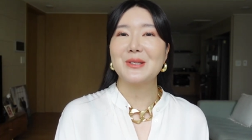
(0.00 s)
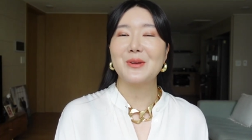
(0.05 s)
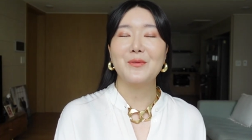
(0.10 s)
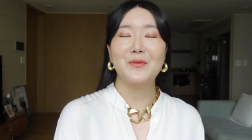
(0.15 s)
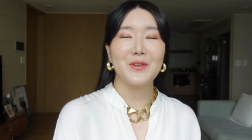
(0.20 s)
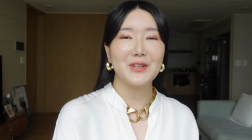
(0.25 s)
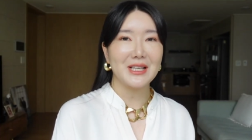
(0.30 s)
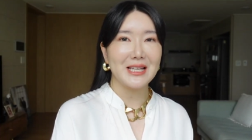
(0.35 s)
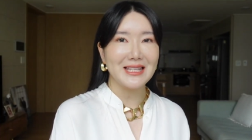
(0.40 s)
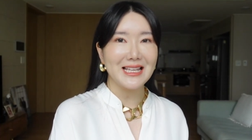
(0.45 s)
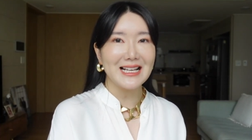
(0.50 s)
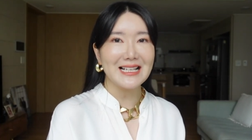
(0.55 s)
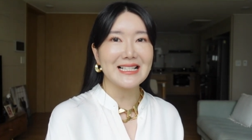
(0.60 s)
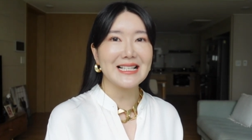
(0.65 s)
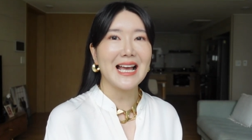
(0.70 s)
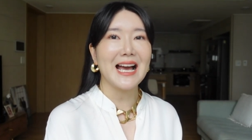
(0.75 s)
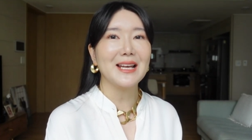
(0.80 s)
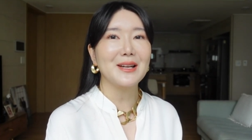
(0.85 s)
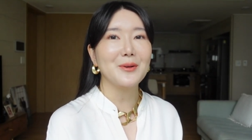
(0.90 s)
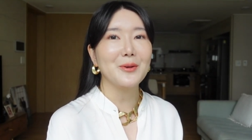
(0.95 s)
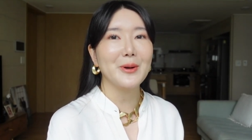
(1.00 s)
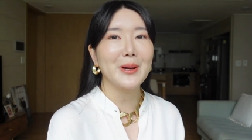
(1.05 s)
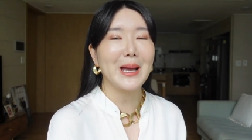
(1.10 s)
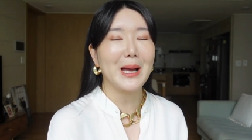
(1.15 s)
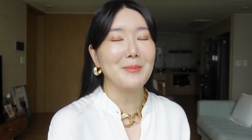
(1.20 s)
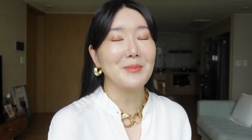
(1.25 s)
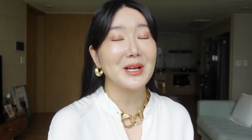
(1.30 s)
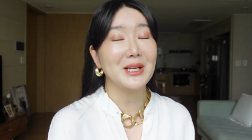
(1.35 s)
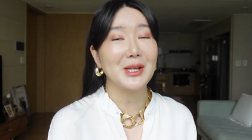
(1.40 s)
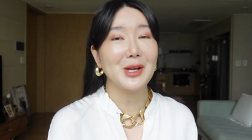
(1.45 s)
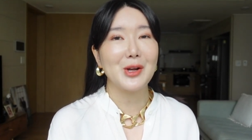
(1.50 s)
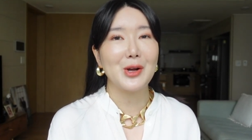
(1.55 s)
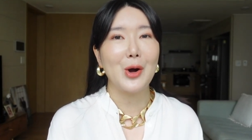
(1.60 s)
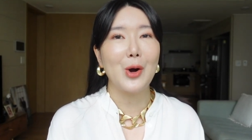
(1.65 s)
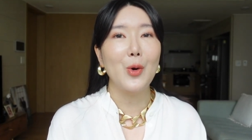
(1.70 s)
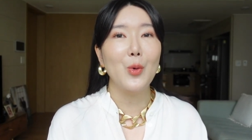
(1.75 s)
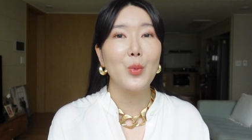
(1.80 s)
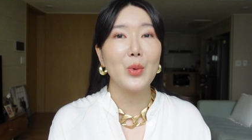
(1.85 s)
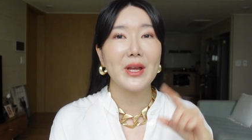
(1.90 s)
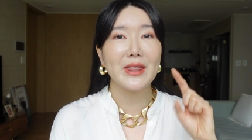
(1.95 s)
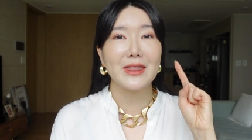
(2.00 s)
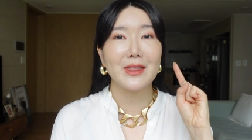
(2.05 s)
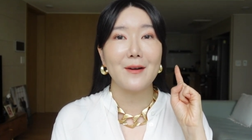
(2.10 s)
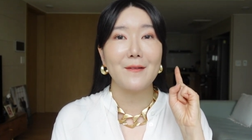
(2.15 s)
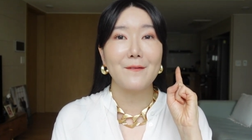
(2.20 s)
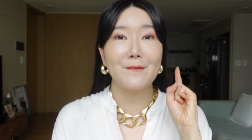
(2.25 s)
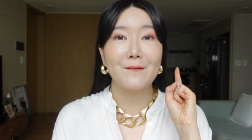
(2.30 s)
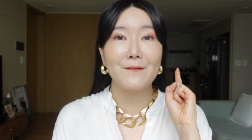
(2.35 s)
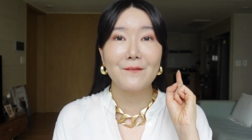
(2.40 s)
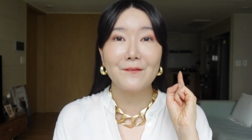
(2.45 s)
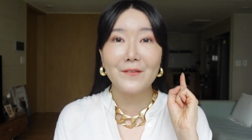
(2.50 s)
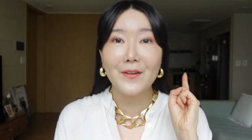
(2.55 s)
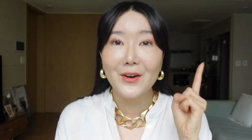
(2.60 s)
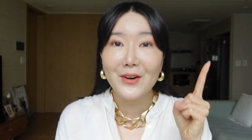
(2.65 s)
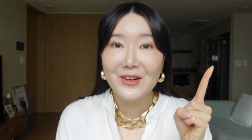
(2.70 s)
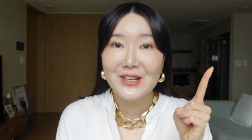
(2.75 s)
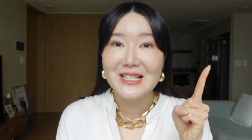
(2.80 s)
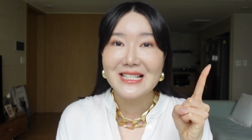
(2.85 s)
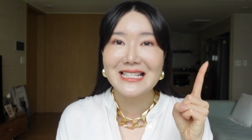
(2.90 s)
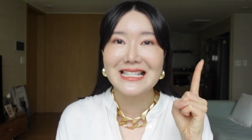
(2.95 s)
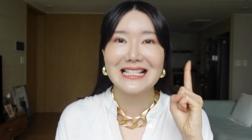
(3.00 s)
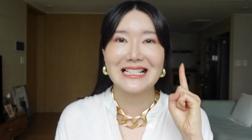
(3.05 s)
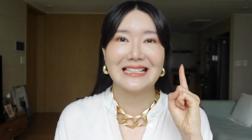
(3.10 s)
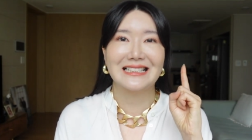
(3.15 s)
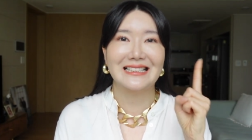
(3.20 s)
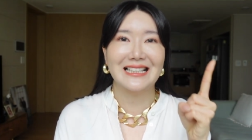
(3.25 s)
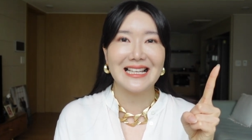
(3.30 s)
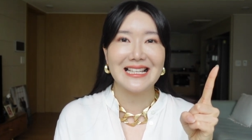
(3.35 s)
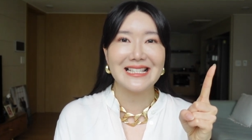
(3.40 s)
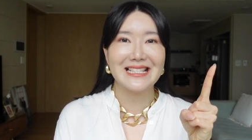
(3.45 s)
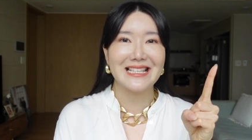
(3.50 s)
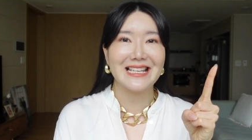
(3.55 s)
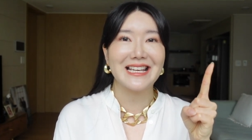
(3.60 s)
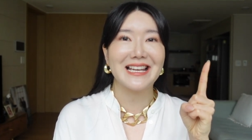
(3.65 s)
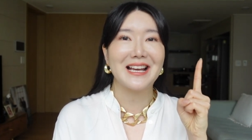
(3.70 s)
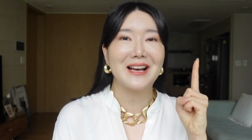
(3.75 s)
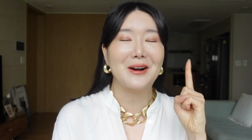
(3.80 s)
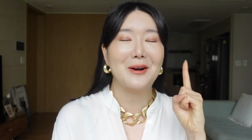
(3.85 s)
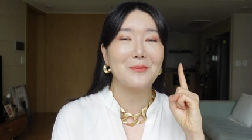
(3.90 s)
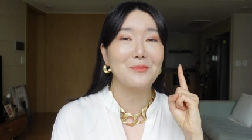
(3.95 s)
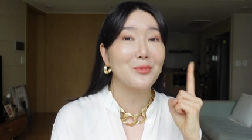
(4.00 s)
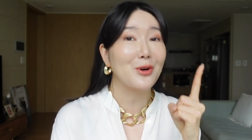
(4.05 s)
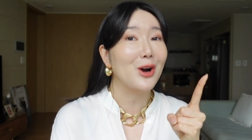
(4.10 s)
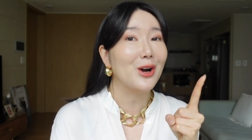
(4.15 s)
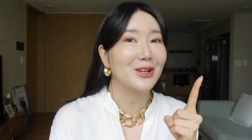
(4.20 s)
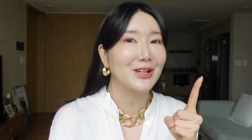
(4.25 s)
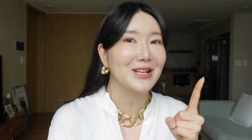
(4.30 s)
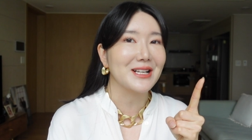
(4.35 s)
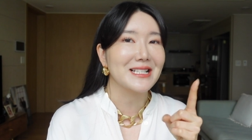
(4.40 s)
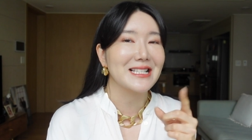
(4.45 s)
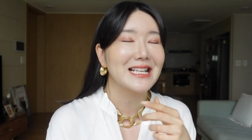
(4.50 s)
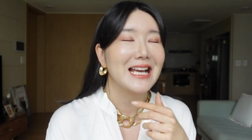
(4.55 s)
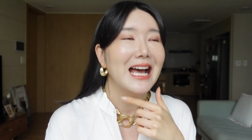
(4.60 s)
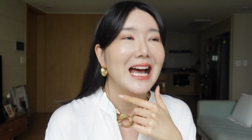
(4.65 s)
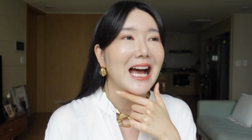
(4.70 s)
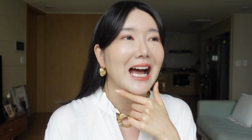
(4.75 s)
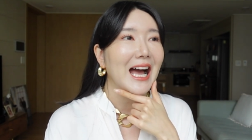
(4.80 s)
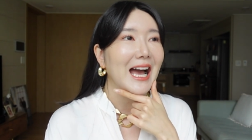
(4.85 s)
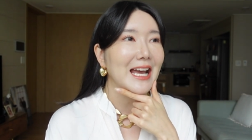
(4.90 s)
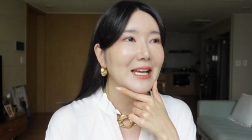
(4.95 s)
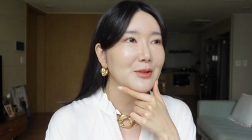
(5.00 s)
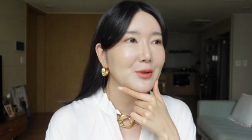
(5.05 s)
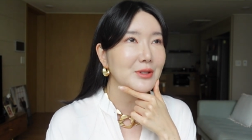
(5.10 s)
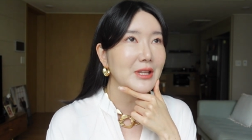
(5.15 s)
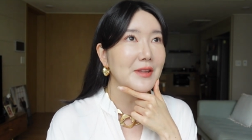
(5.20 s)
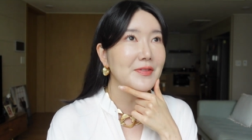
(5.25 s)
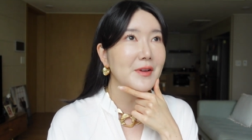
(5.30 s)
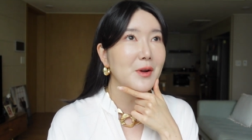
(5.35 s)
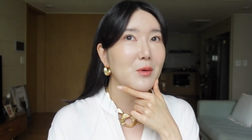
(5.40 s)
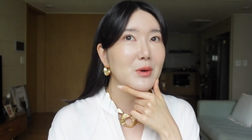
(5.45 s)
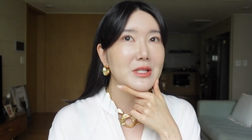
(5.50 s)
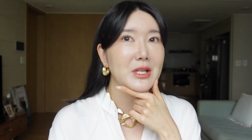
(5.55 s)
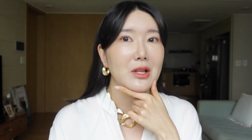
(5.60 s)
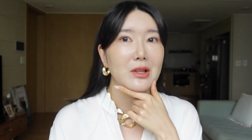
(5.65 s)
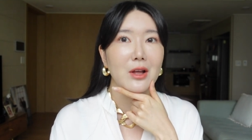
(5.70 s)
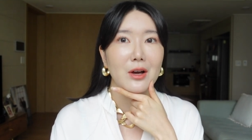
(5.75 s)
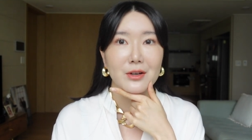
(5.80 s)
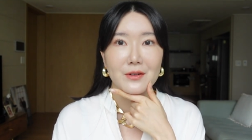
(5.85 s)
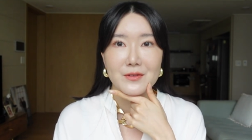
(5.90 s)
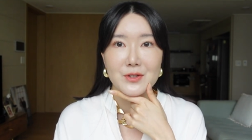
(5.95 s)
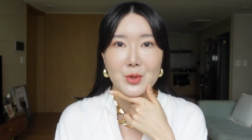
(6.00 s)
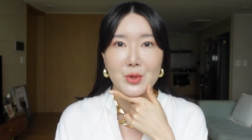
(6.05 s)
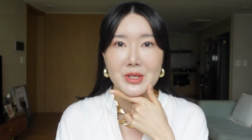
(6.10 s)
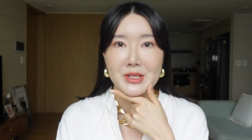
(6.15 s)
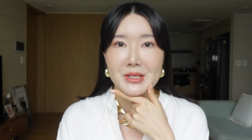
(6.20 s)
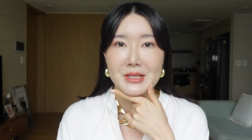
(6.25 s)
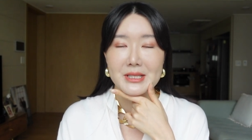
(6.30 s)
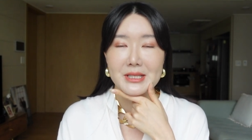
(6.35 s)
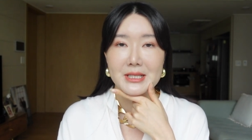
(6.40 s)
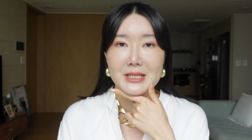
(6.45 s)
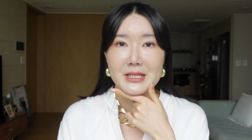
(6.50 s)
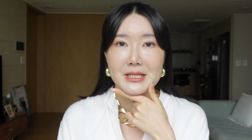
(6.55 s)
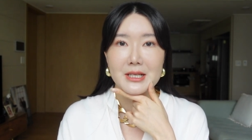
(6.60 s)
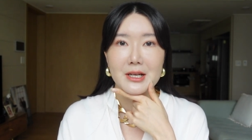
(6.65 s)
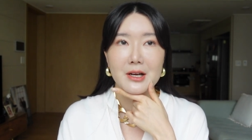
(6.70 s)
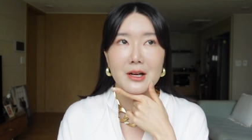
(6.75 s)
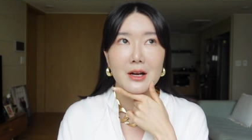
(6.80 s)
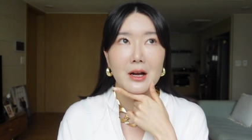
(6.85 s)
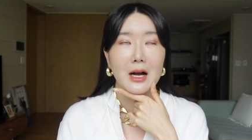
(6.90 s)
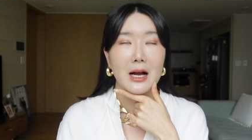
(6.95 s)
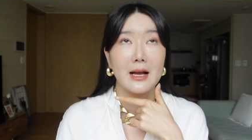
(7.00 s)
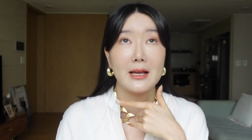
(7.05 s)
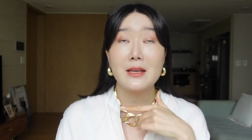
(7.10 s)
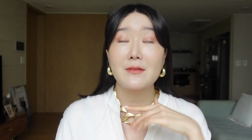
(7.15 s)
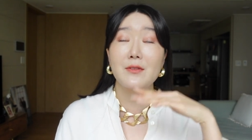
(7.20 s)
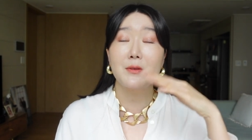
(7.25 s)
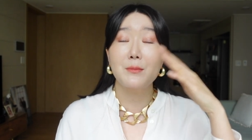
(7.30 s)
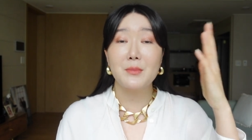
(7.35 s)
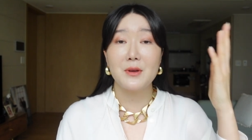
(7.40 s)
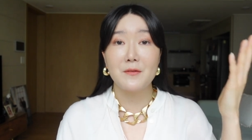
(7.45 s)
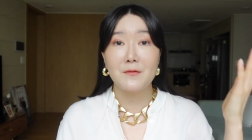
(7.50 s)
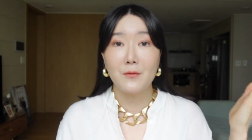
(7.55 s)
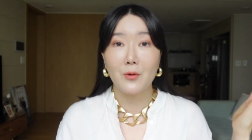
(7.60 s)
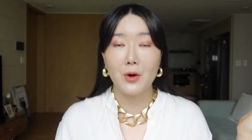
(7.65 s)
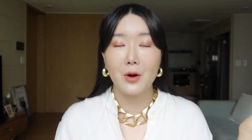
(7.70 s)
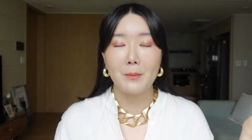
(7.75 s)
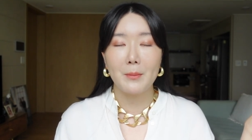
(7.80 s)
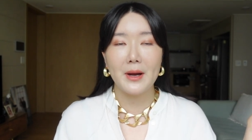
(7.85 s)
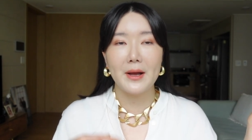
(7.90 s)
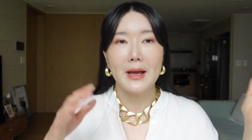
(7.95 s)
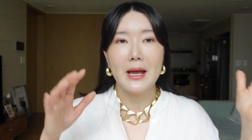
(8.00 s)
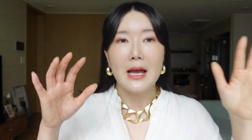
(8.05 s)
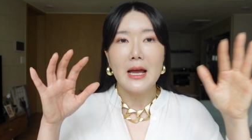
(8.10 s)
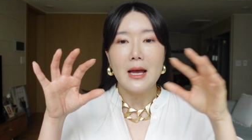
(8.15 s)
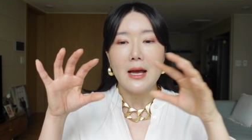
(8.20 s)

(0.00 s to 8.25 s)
so for the next category, I'm gonna go with the first cleansing uh, product. I know that there was a lot of choices this year, uh, even before, but